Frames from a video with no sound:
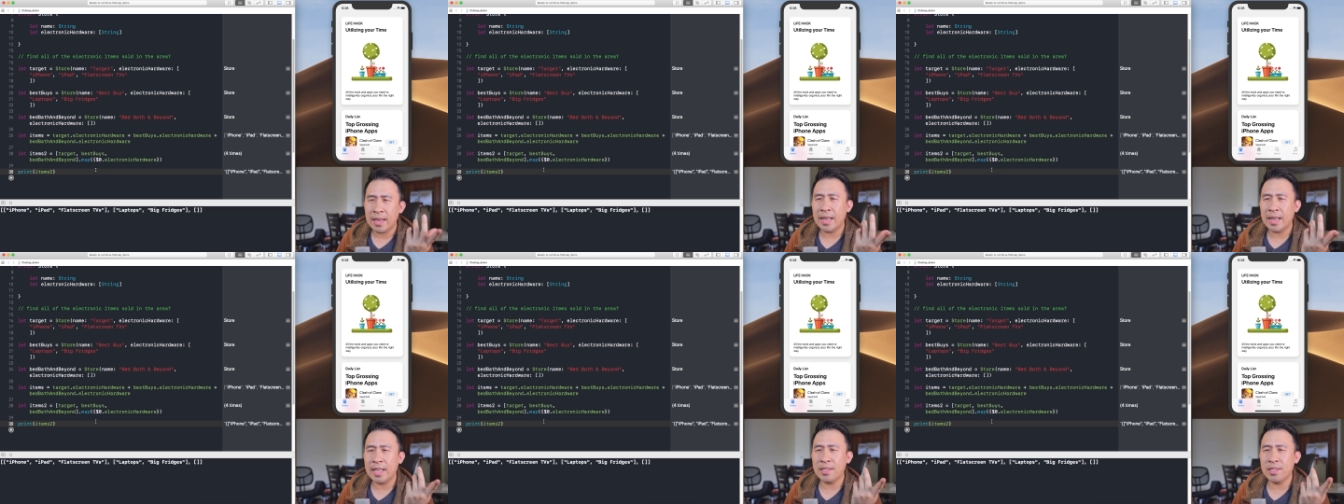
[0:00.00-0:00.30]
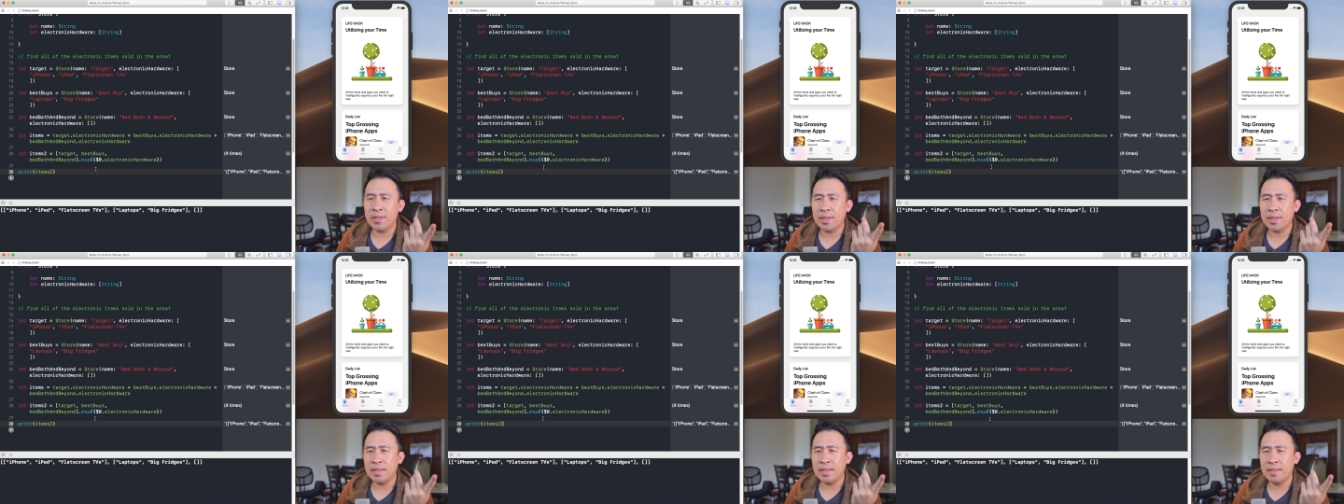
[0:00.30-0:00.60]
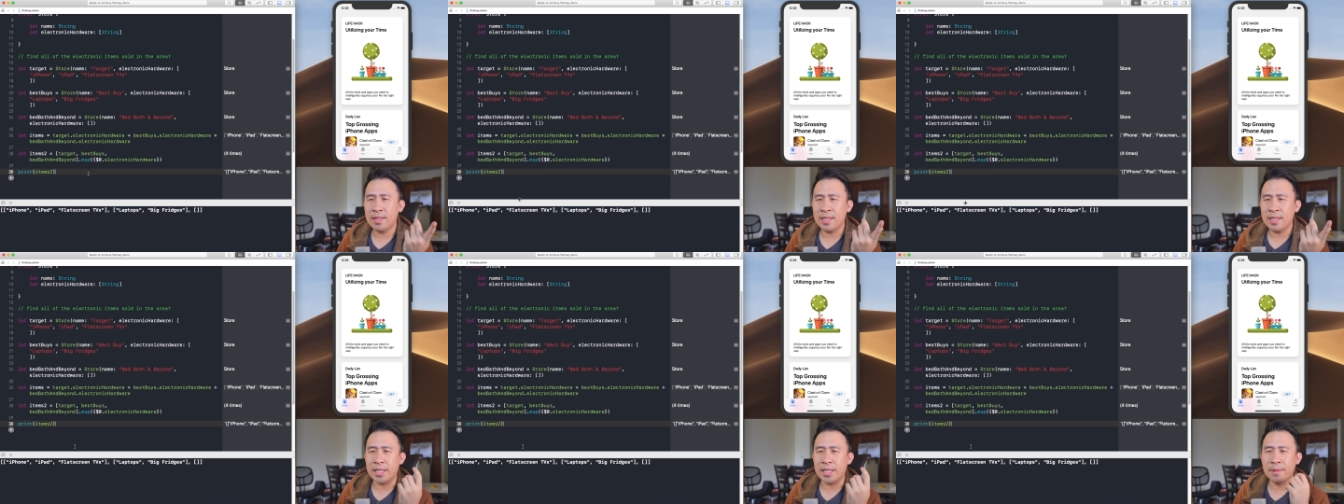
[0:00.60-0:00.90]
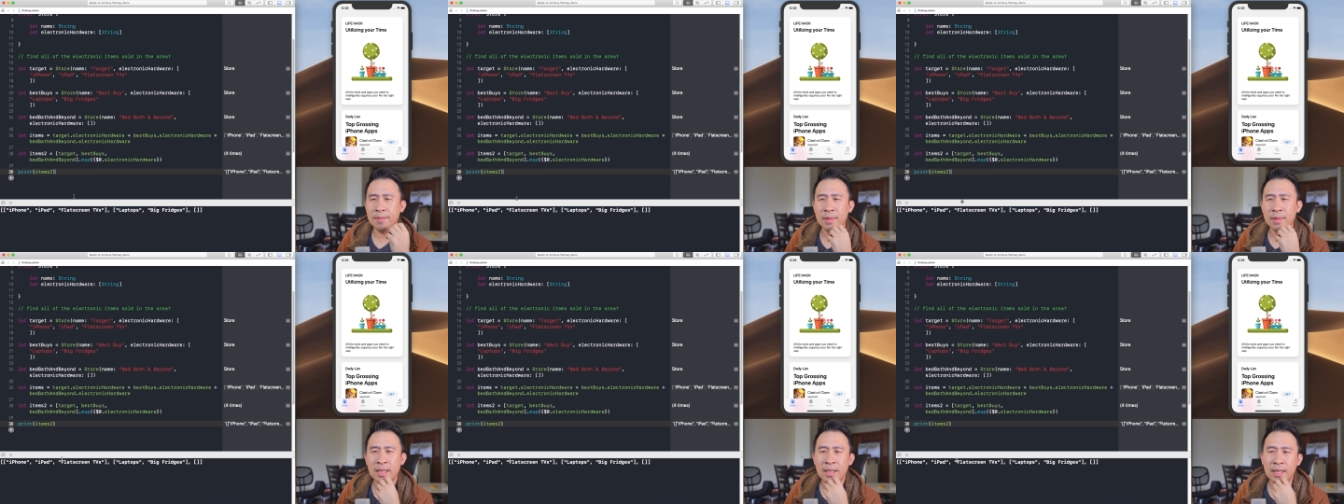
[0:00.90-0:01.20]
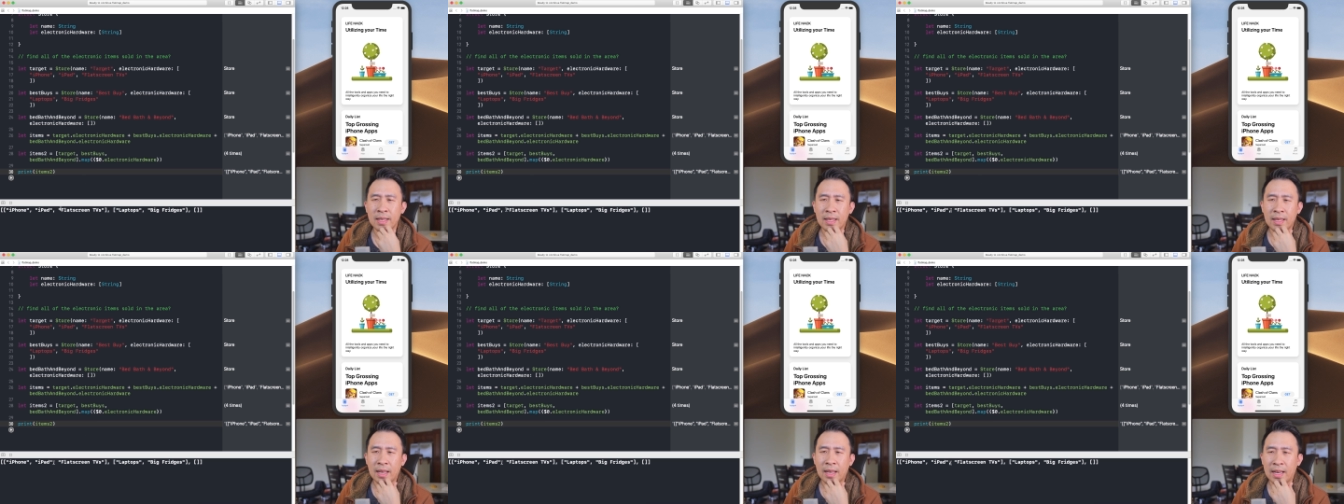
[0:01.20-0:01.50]
And as you can see,
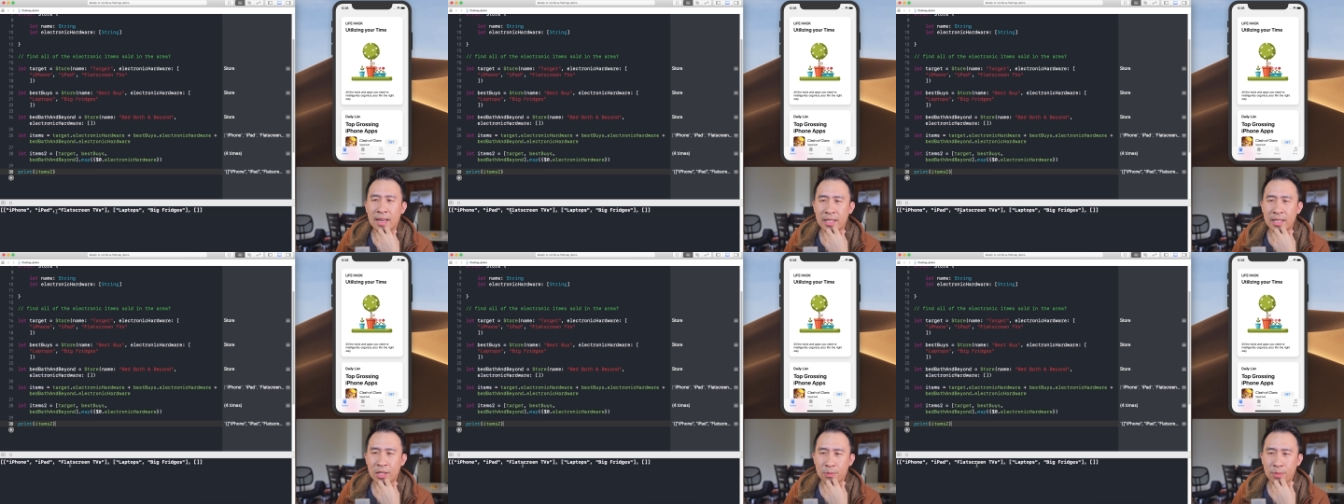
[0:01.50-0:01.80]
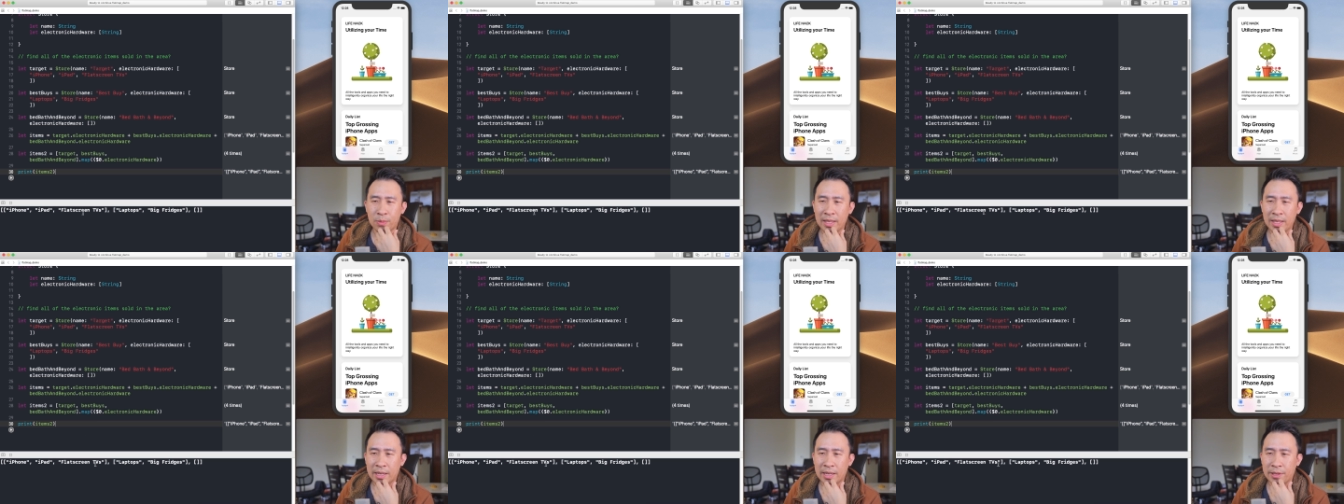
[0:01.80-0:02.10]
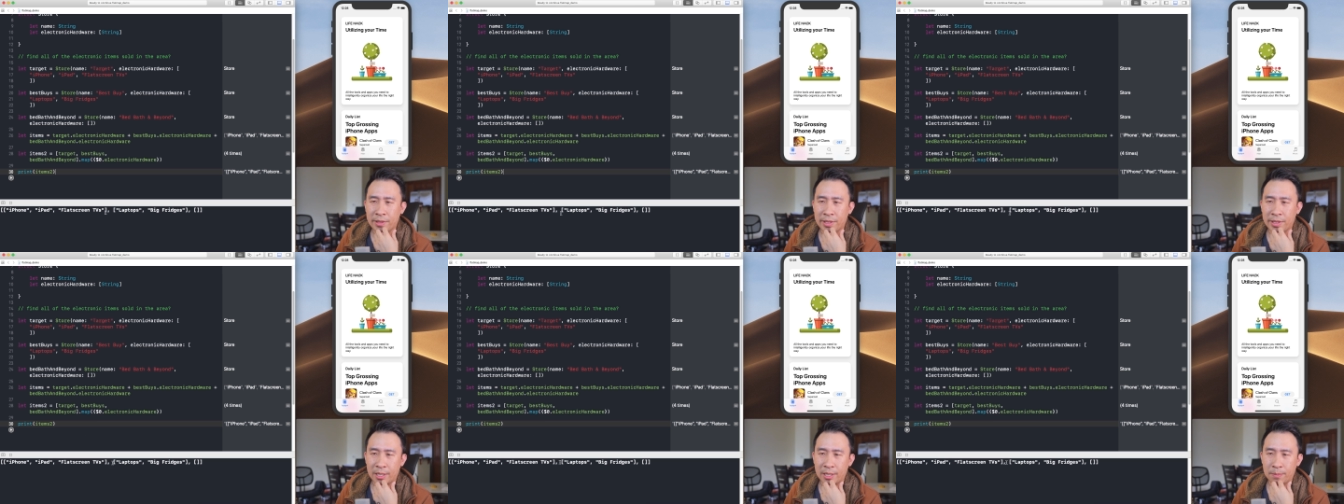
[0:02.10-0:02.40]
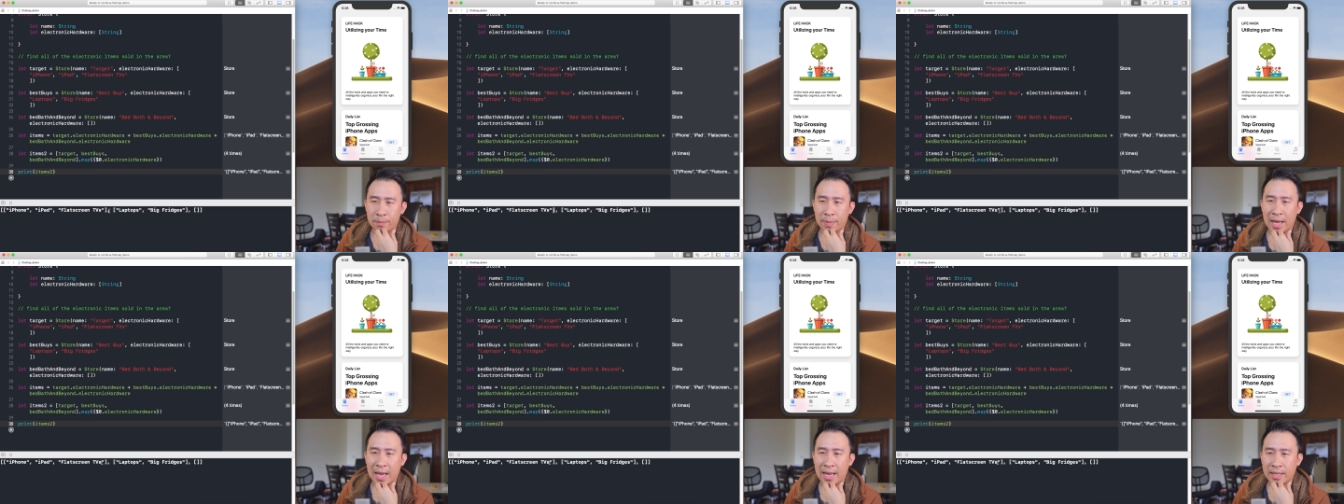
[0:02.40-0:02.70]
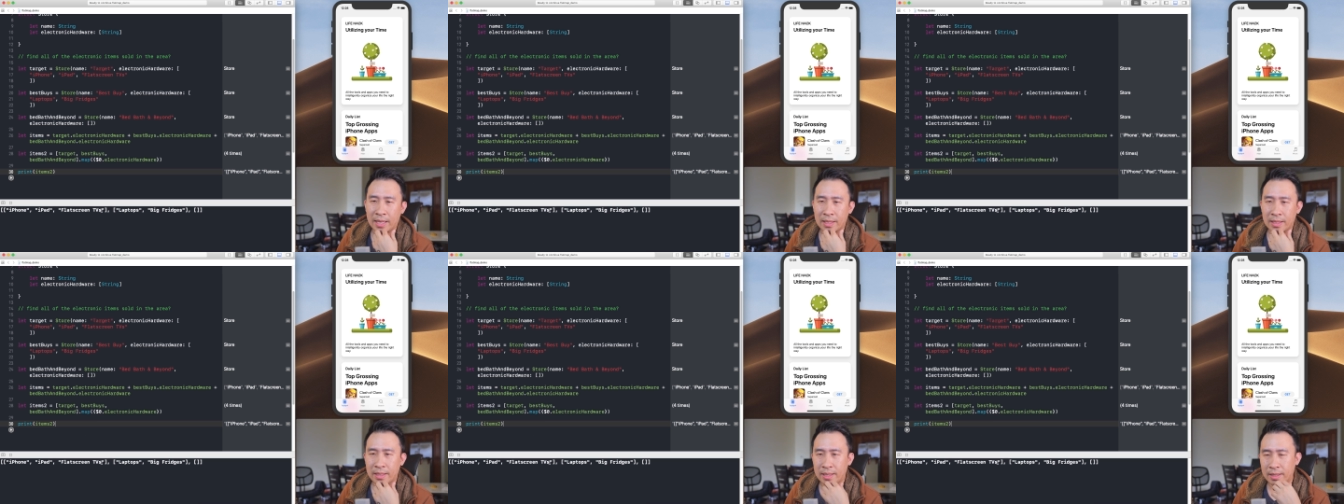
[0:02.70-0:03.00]
uh, the array that you're getting
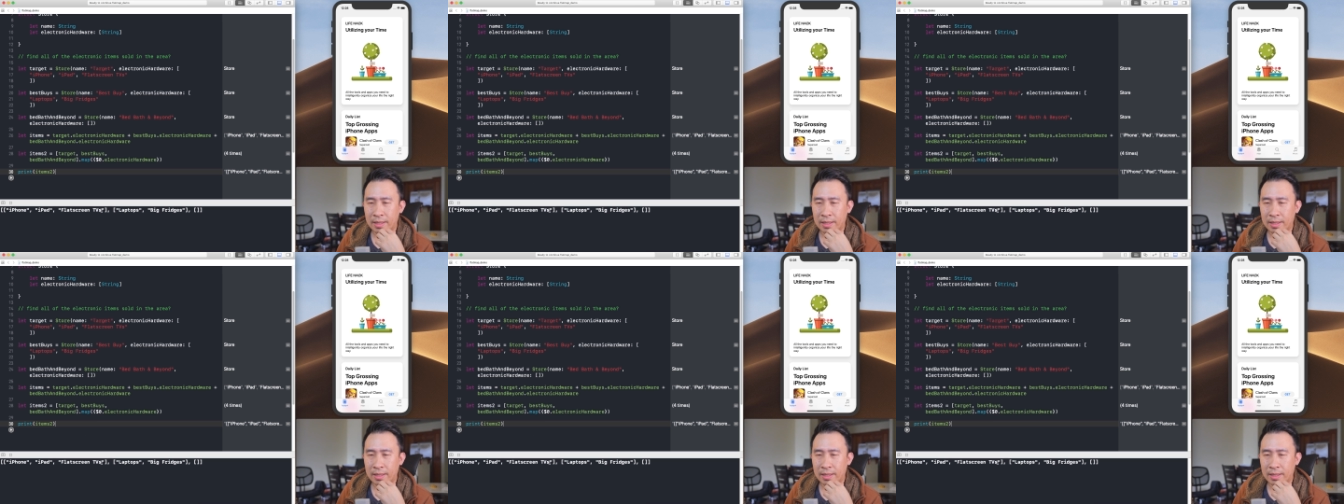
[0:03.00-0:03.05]
back